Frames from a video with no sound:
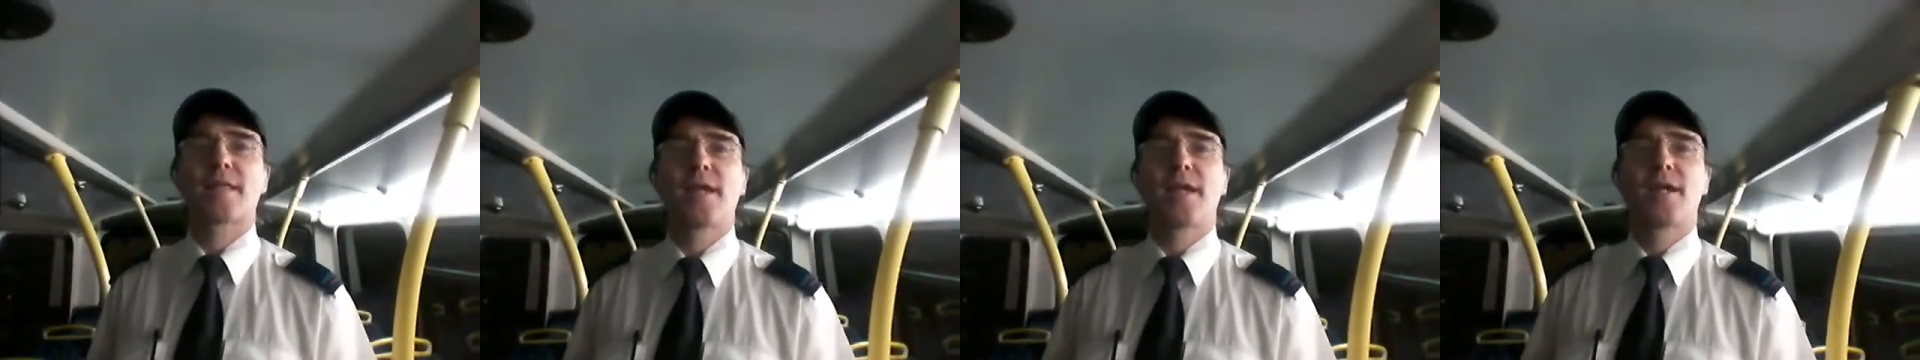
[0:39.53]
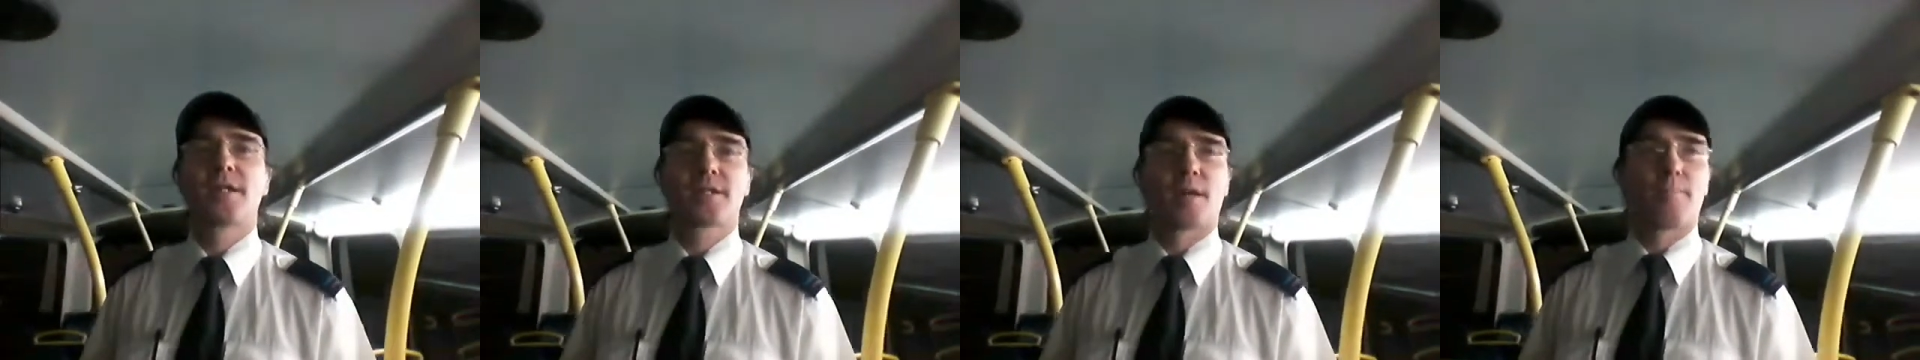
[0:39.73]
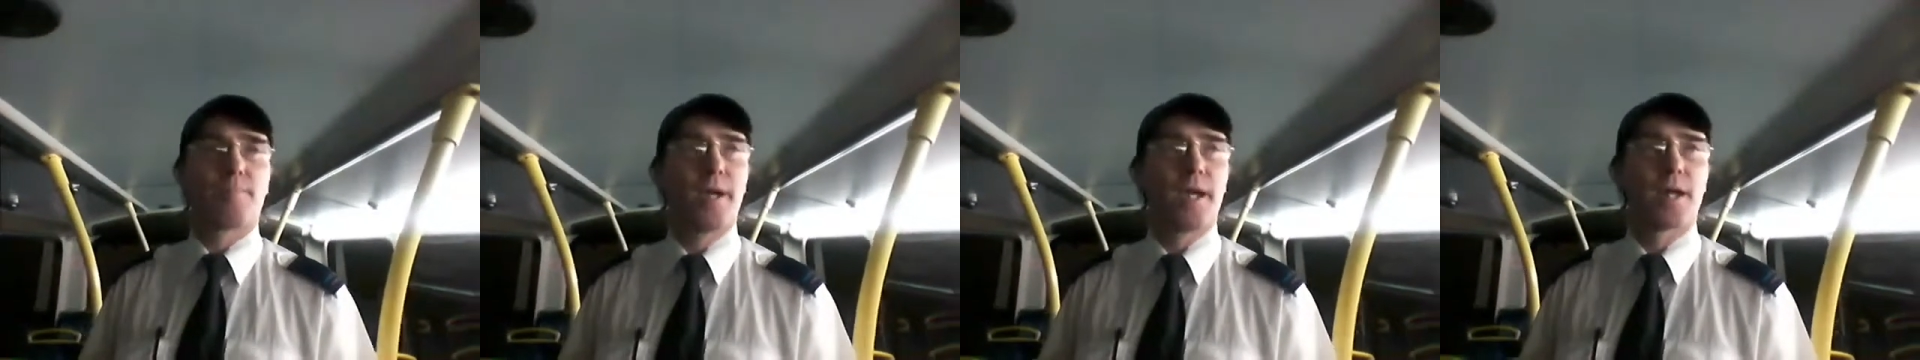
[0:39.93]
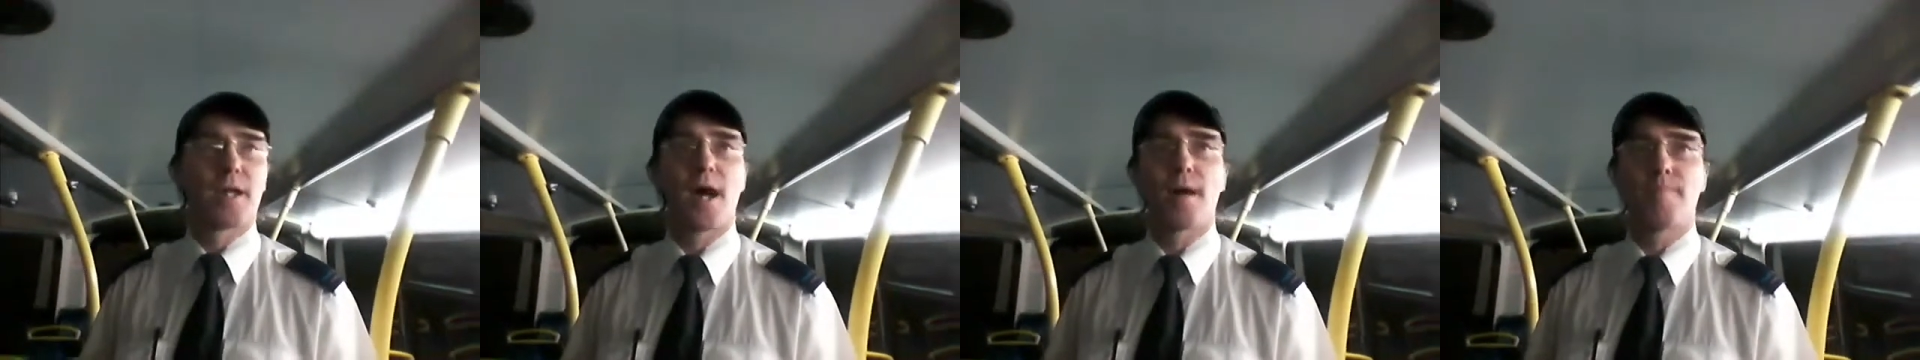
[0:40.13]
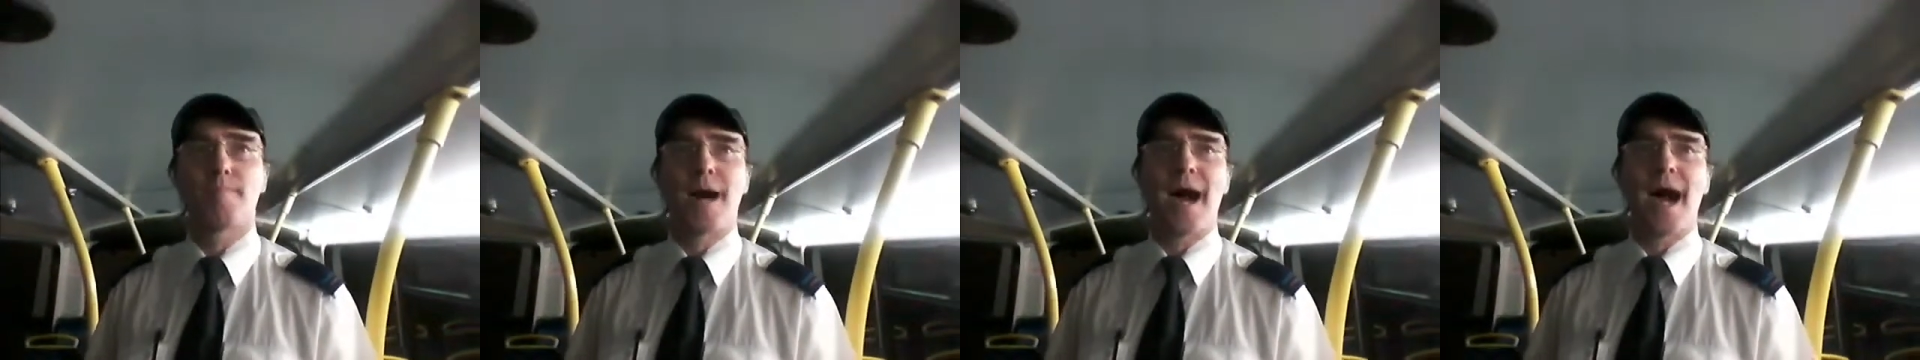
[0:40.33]
things appeared
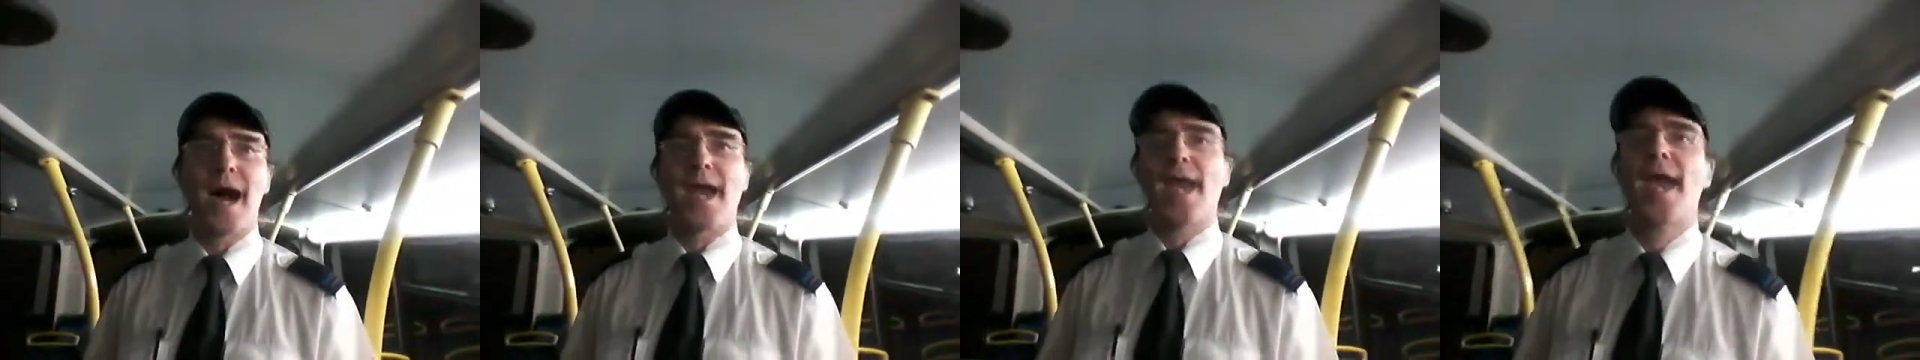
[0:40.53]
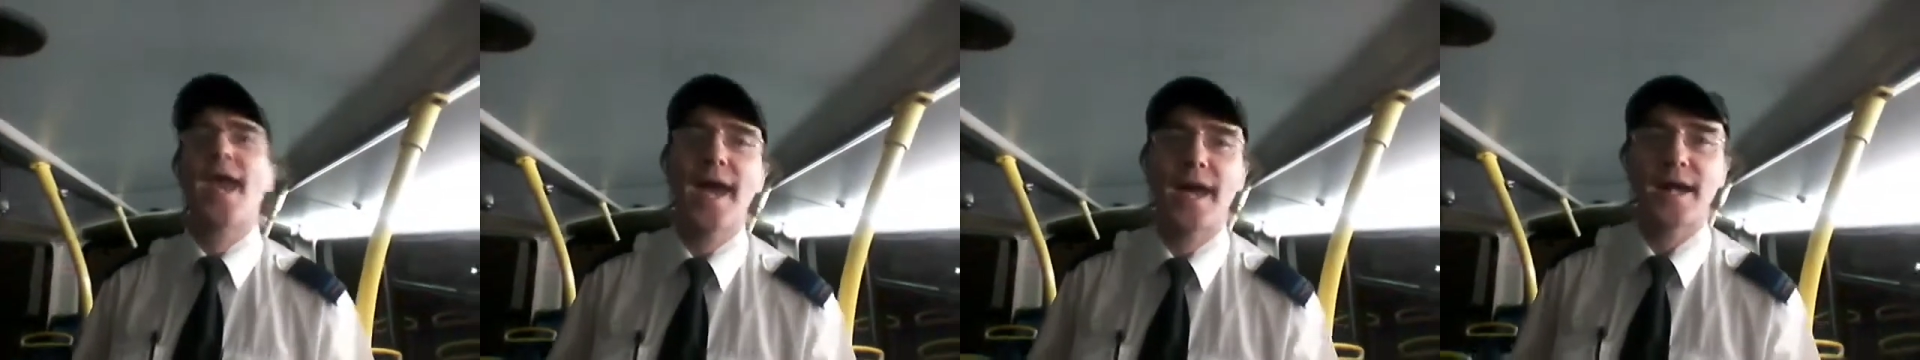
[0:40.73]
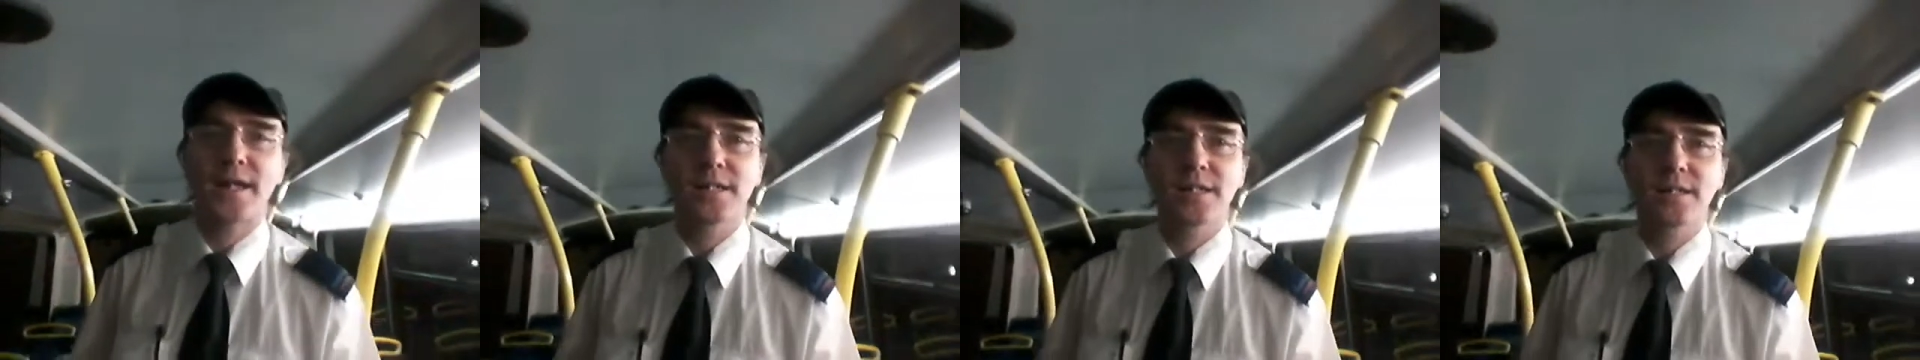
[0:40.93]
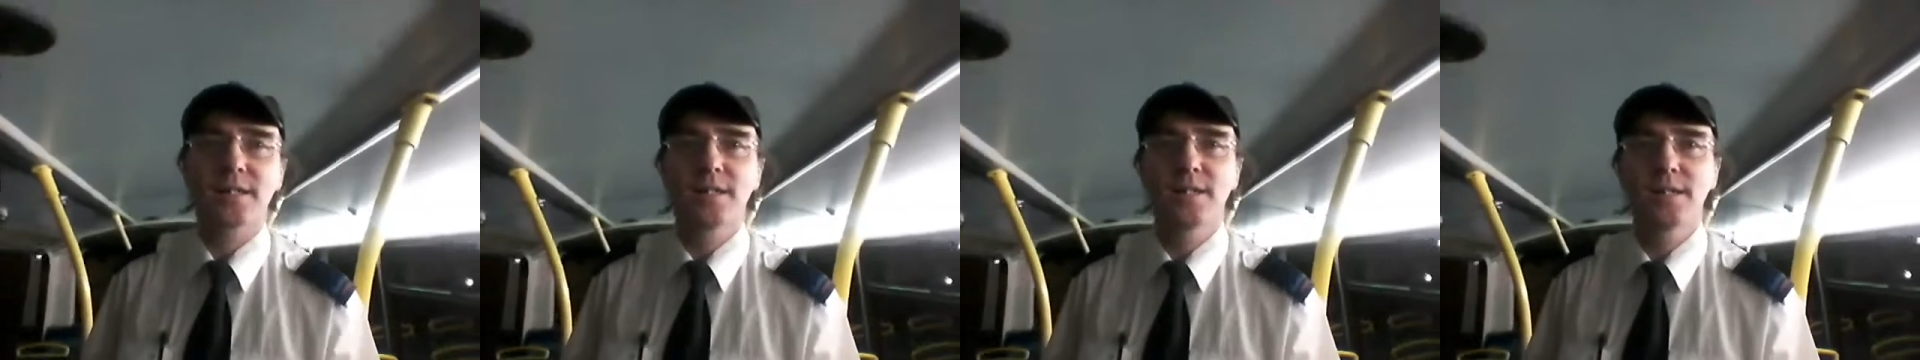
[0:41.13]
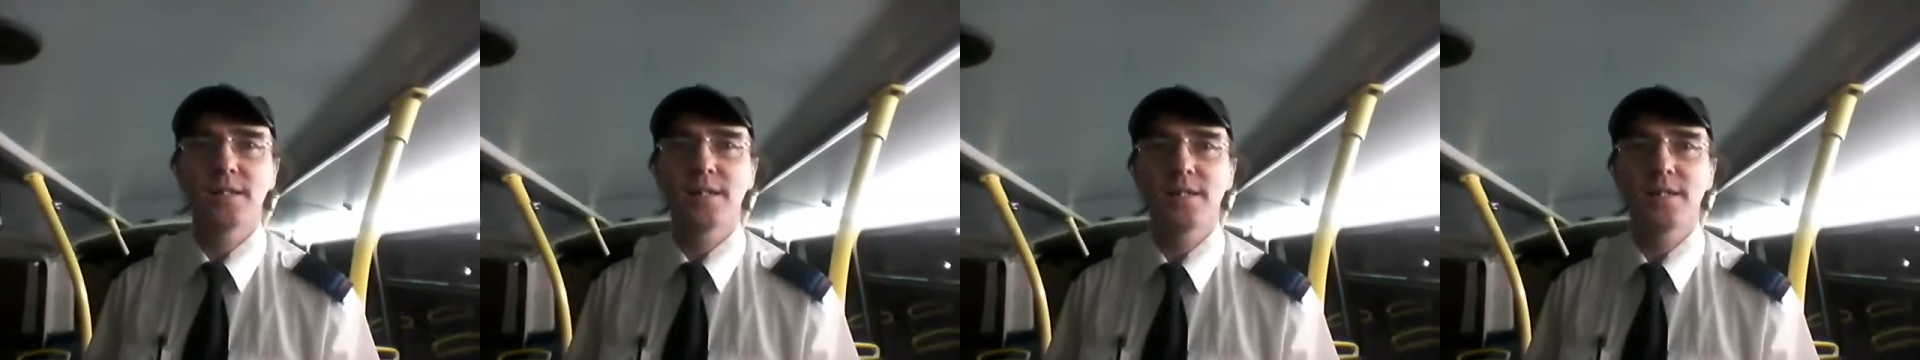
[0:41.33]
off my ass.